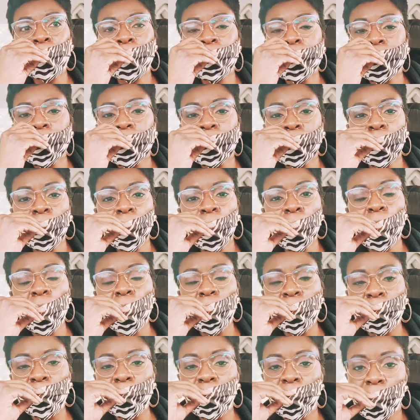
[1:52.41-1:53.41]
And there's so
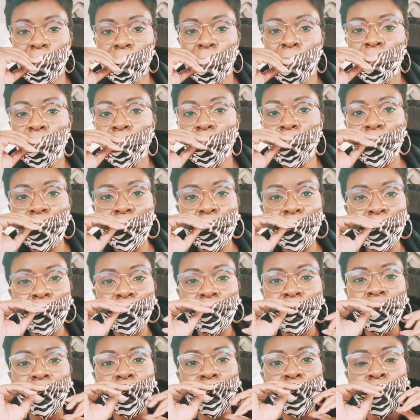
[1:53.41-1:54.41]
many small
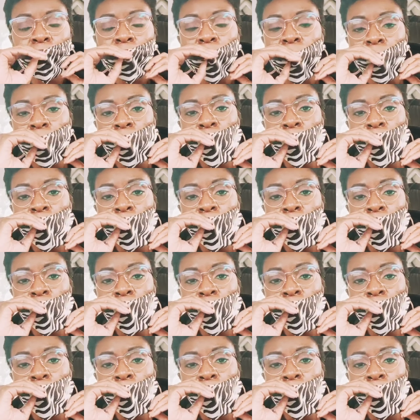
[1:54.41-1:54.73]
Valentine's